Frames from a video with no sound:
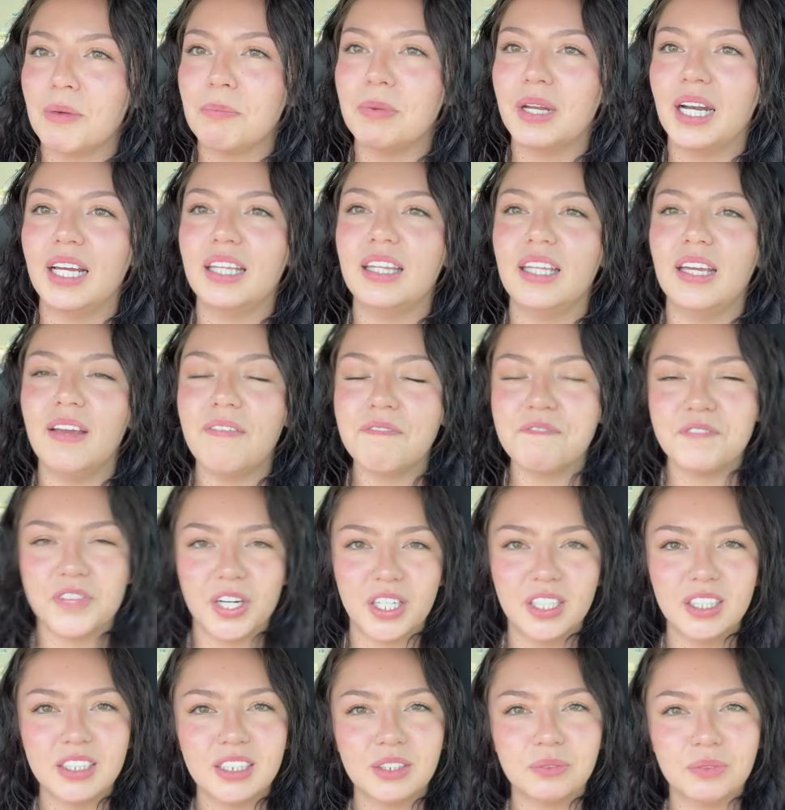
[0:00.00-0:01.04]
But I think
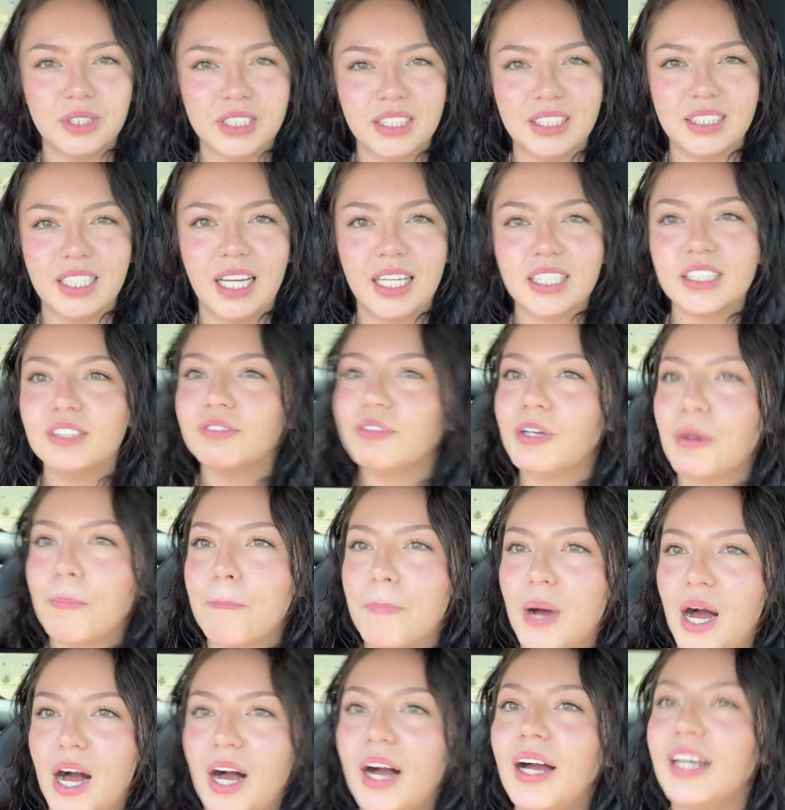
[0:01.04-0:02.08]
first what's next for
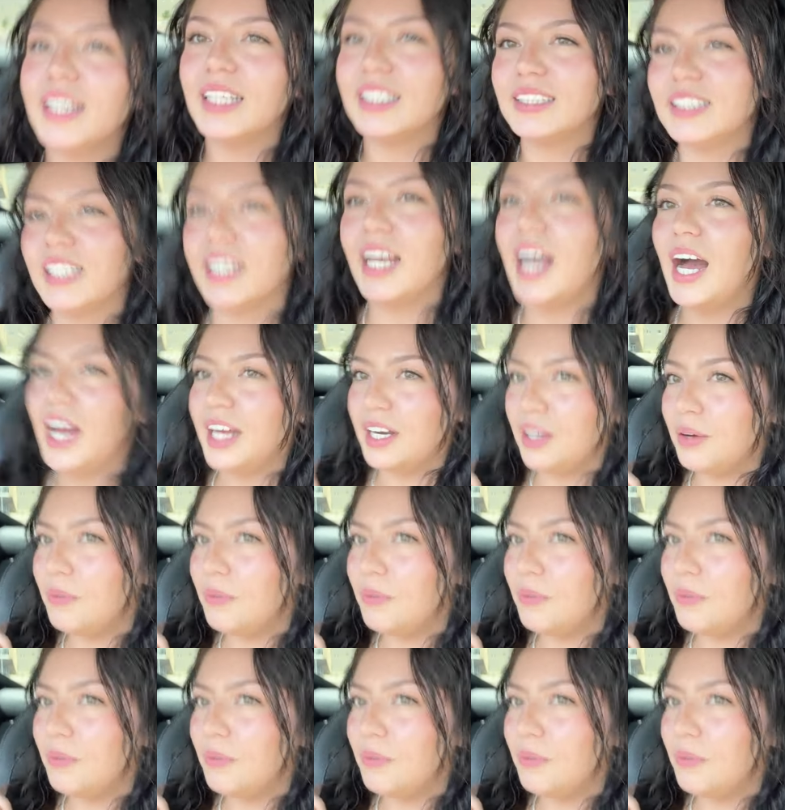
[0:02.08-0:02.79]
Mach is I kind of